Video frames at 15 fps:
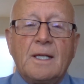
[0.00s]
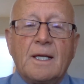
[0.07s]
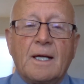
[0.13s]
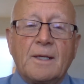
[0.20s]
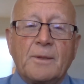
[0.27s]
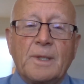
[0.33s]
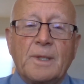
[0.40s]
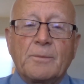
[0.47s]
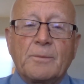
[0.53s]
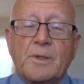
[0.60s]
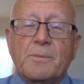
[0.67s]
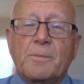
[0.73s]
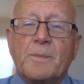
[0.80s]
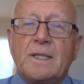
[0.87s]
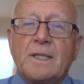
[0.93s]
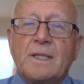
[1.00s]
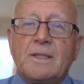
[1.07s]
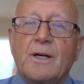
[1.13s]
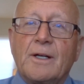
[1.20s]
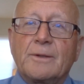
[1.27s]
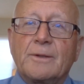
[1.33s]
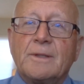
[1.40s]
I went with my
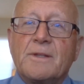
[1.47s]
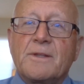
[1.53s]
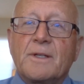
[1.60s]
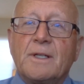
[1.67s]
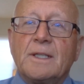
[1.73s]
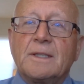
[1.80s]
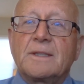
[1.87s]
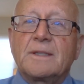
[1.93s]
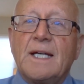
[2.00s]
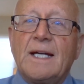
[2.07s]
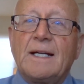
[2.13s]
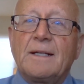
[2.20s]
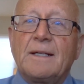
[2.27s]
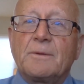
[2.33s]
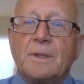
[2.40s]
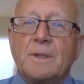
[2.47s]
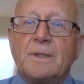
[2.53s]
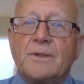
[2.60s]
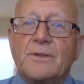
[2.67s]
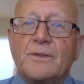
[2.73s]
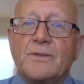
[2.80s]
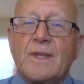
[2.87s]
daughter and thought that
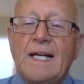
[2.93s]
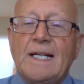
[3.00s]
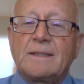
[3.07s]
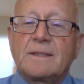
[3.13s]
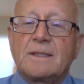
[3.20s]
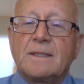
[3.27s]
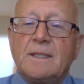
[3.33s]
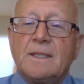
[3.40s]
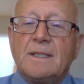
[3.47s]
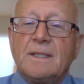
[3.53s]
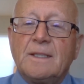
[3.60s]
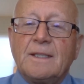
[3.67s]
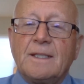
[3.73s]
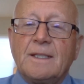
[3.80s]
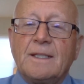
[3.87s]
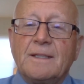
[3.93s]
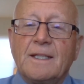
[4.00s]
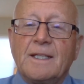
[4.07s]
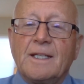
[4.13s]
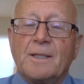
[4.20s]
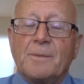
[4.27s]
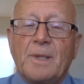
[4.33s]
was that. And
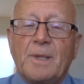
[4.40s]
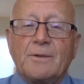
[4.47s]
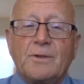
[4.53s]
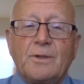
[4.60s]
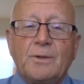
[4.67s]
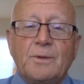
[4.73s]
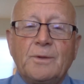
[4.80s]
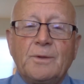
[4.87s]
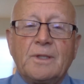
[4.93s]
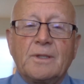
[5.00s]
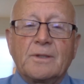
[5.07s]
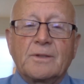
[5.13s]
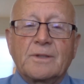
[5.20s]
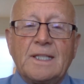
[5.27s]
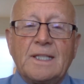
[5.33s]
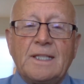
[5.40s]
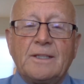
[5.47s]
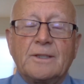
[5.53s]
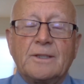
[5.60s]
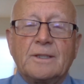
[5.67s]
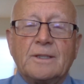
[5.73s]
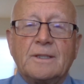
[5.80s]
then about two years
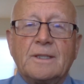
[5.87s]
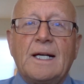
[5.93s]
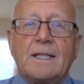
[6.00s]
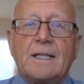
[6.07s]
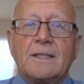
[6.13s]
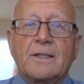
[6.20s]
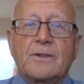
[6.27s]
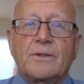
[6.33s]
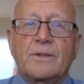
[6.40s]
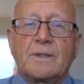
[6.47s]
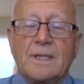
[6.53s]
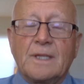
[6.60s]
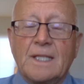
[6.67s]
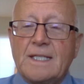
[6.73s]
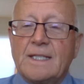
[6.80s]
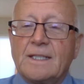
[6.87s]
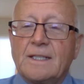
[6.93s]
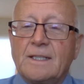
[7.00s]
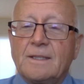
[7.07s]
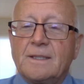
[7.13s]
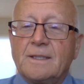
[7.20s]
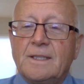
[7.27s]
later, Alex
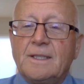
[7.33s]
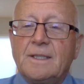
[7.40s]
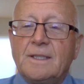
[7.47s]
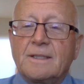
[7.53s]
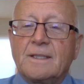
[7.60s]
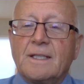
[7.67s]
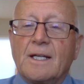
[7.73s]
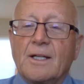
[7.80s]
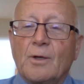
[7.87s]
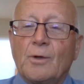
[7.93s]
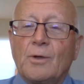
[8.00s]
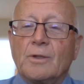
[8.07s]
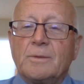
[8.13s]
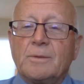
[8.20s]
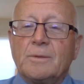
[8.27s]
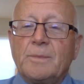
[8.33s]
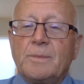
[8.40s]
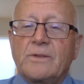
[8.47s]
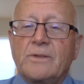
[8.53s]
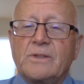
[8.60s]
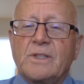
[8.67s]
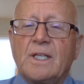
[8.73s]
Leal got a hold of me. He
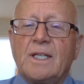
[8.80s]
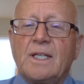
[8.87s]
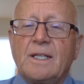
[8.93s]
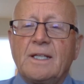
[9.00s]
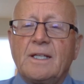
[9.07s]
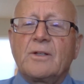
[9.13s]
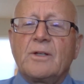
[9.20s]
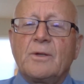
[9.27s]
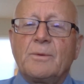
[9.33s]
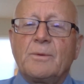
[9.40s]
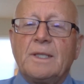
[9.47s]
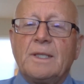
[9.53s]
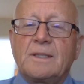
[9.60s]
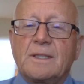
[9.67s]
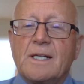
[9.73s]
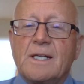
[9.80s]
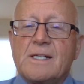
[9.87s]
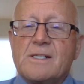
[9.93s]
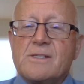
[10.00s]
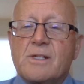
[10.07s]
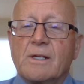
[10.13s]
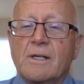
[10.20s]
says, I hear you went to
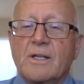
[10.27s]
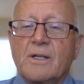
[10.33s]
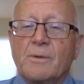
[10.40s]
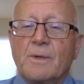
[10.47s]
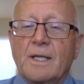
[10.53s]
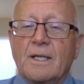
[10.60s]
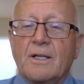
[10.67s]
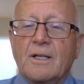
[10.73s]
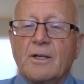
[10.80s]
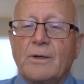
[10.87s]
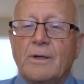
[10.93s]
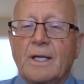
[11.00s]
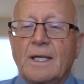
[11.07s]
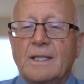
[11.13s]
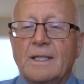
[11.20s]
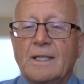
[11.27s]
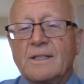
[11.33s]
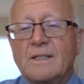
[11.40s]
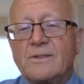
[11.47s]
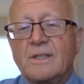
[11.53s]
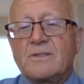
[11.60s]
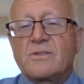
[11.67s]
Nigeria. You want to go again? And
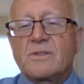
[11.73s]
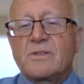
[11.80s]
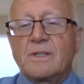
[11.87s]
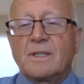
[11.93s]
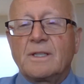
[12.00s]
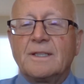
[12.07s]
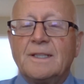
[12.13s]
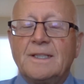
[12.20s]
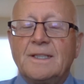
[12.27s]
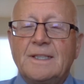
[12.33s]
I said, sure.